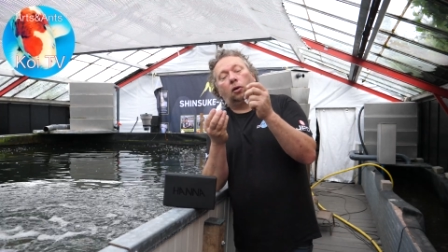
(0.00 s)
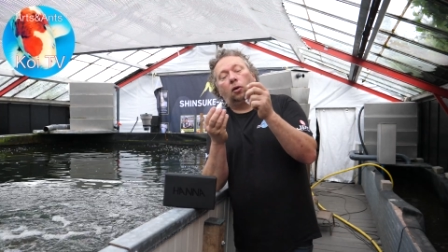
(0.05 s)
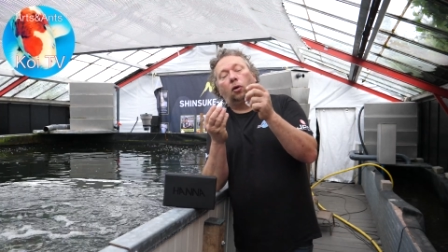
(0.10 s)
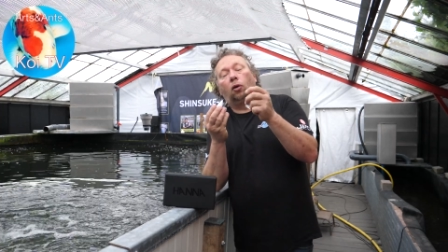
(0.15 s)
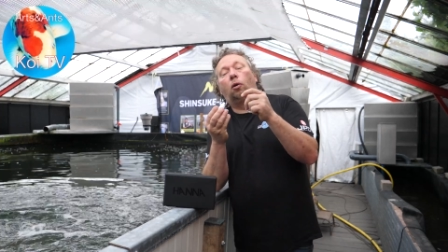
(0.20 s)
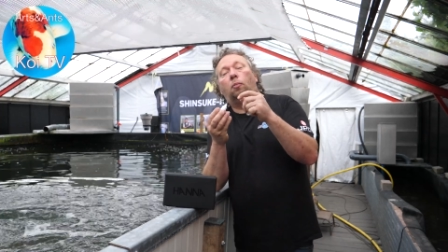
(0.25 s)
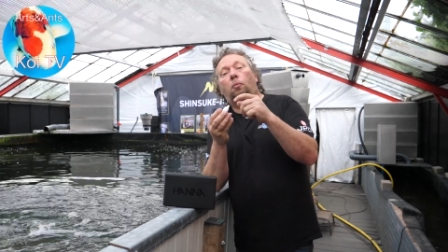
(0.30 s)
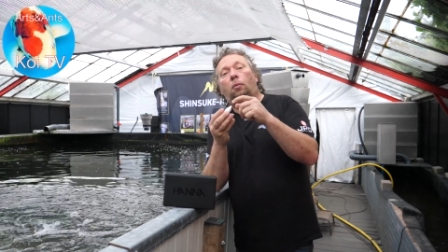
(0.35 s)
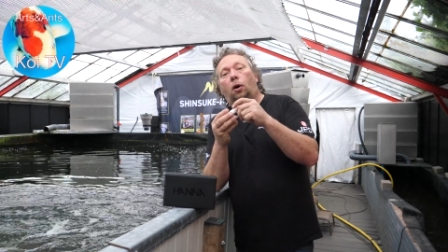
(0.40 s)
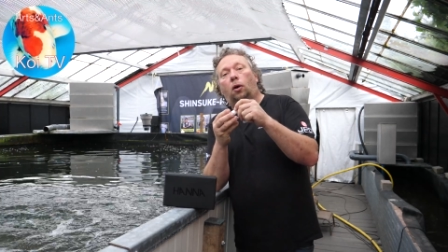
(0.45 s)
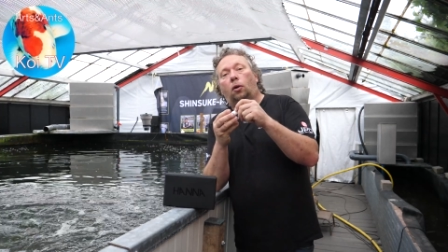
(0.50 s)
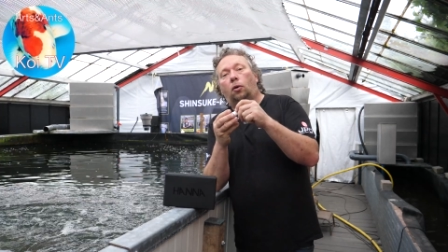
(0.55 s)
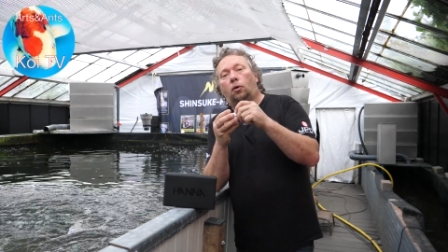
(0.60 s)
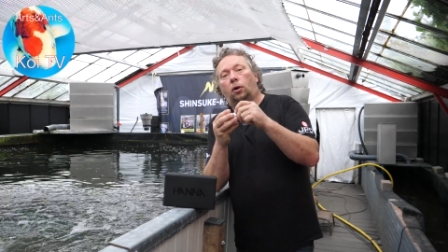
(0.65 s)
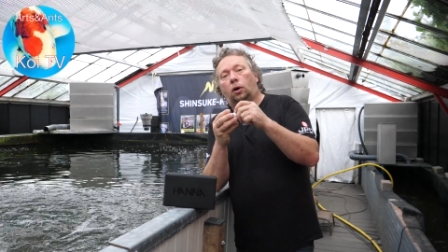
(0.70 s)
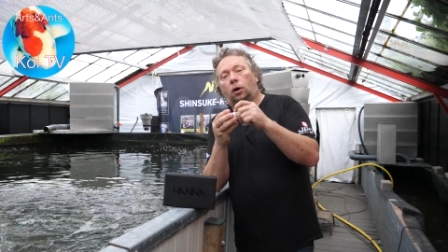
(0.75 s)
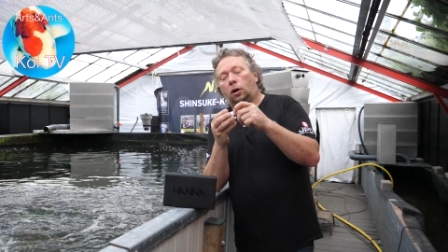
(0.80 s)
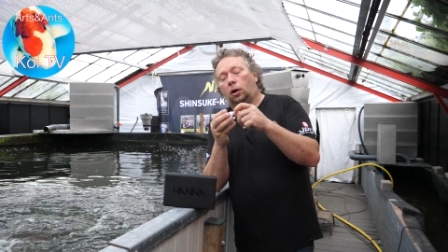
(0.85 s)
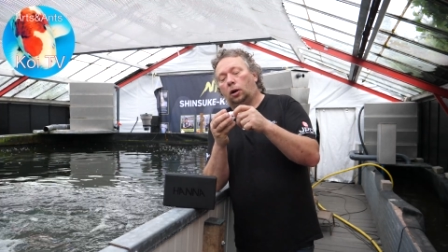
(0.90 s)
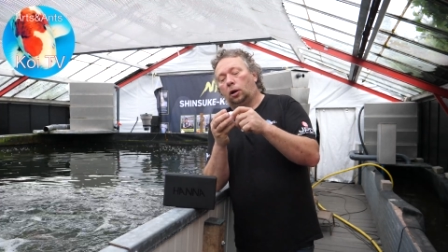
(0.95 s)
Colombo
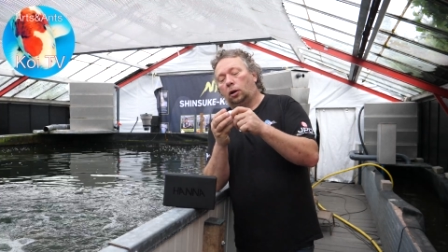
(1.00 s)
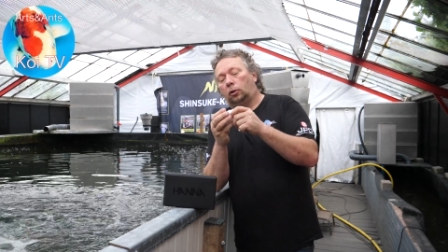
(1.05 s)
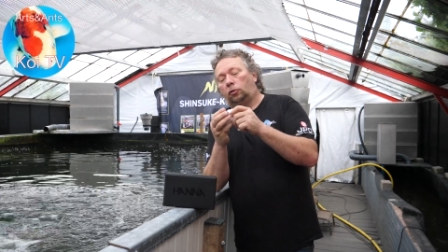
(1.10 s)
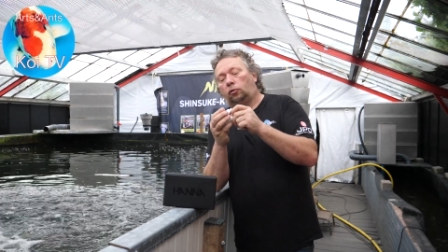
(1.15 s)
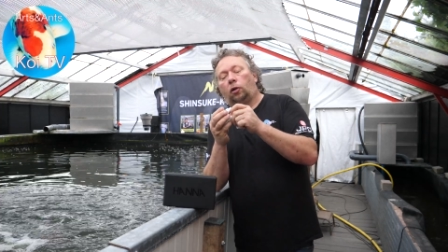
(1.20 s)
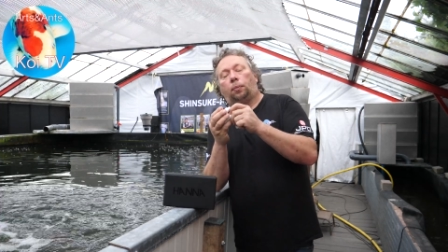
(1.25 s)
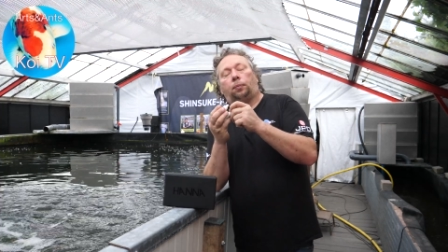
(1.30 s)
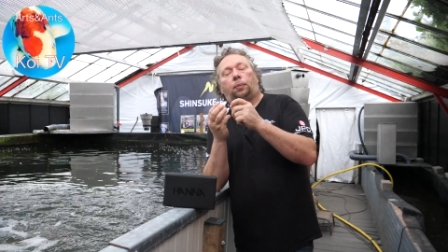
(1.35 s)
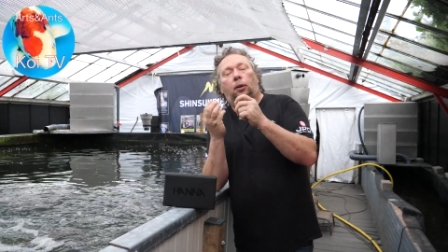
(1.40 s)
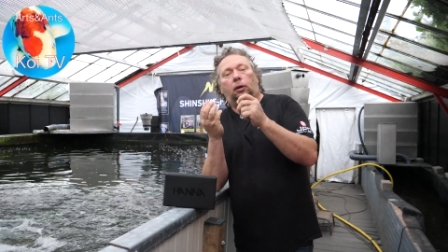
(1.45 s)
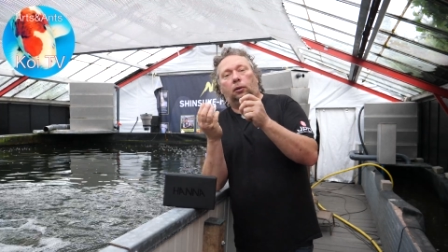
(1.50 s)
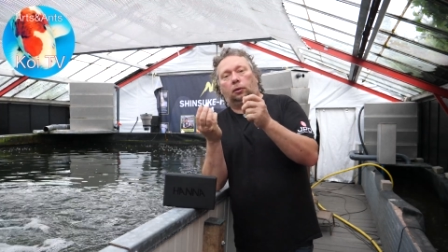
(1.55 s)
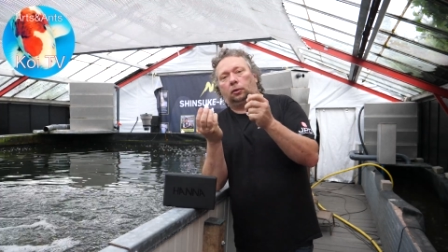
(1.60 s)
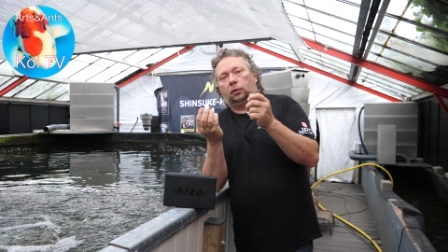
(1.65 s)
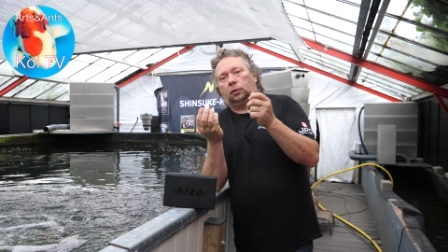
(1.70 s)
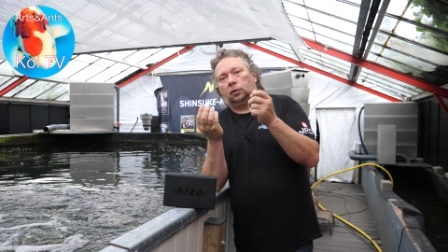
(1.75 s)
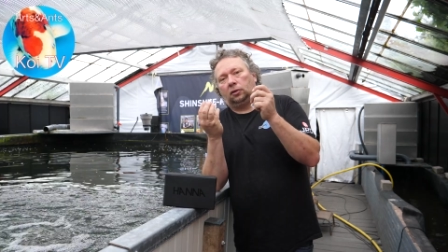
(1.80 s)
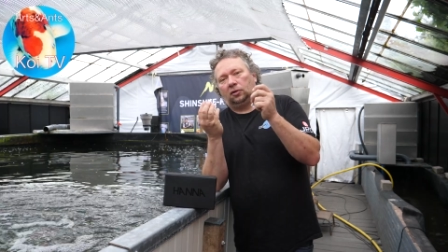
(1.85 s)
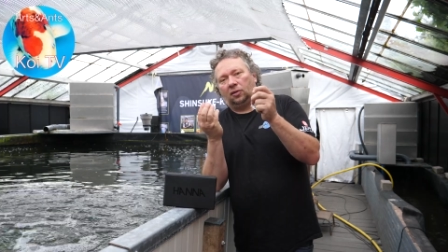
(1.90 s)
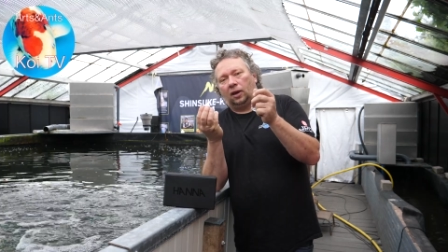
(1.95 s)
uh, droplet
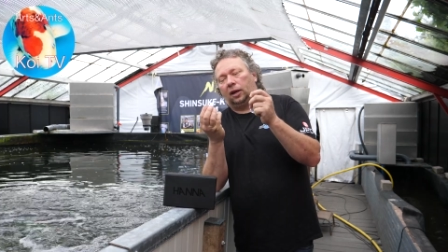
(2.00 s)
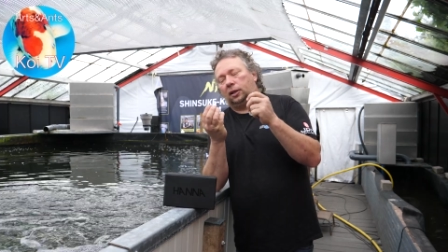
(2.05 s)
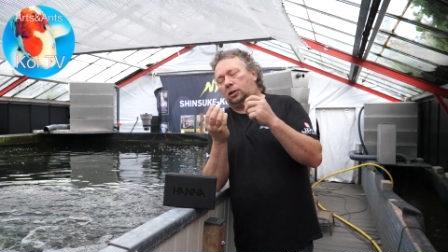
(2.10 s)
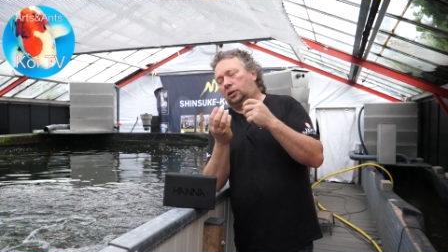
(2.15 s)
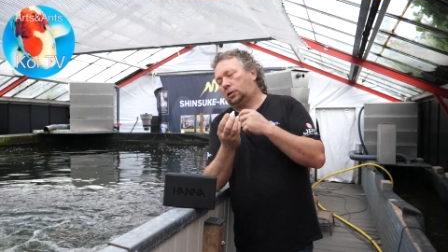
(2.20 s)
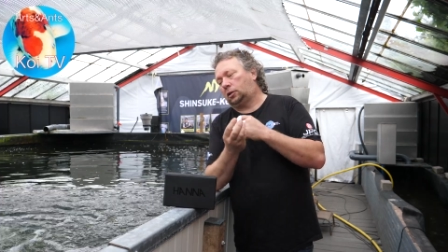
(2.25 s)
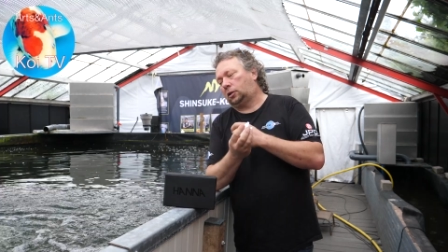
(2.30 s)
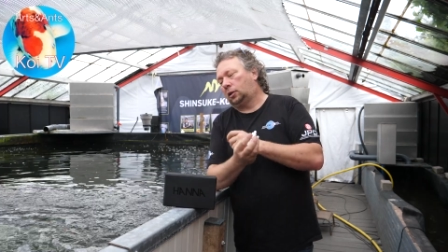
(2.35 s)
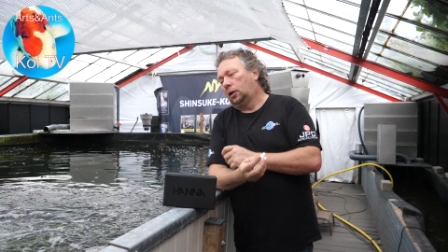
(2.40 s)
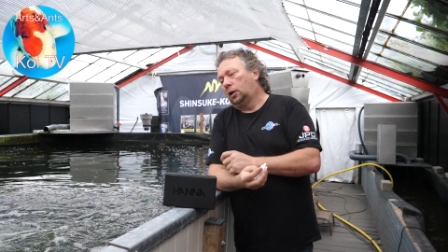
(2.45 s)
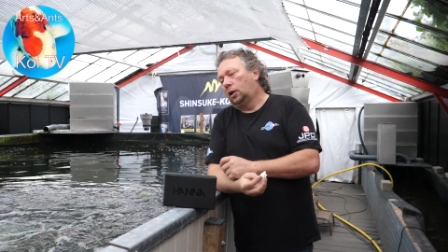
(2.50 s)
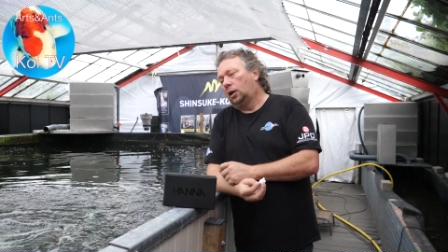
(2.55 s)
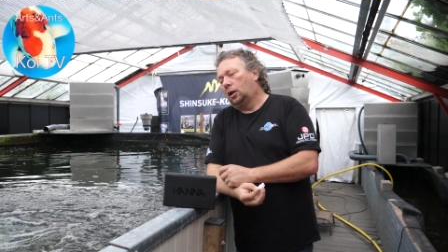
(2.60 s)
test